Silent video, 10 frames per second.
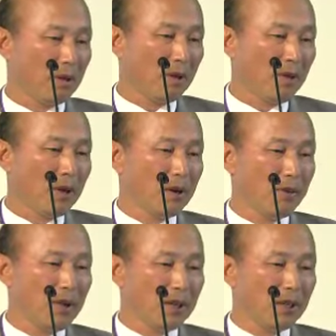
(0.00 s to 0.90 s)

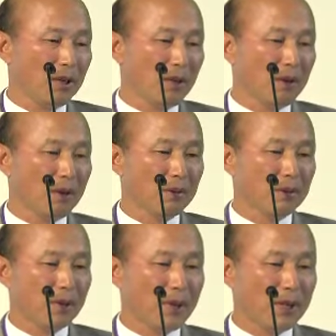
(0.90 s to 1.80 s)
availability
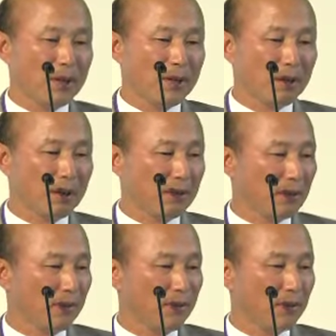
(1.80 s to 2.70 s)
of special
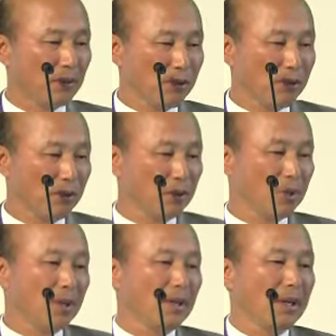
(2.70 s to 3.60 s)
account for schools.
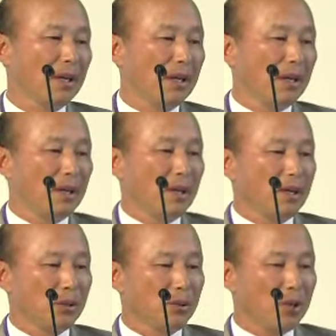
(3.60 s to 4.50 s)

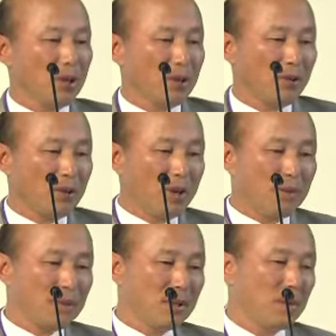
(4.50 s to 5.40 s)
Social network
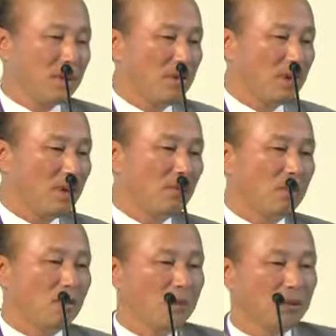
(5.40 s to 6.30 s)
games
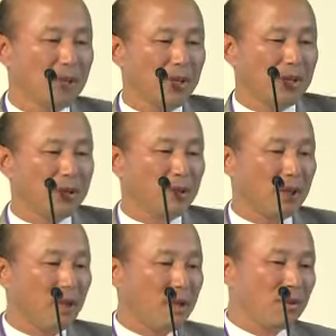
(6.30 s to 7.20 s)
would need
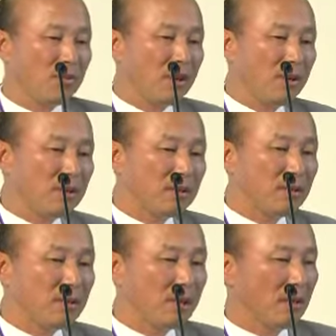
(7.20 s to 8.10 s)
an
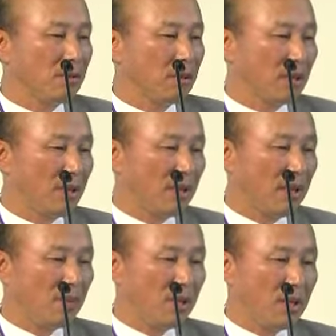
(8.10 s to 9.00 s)
educator's account that
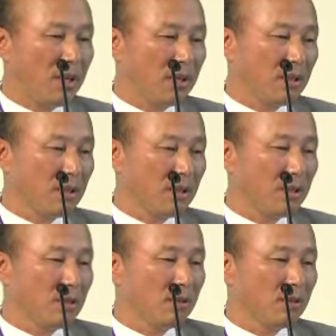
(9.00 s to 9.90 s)
can be linked
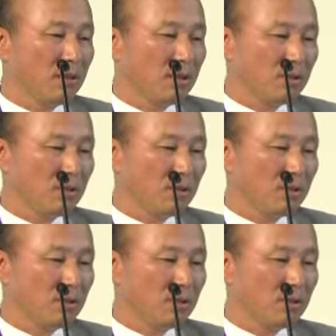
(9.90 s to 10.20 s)
to the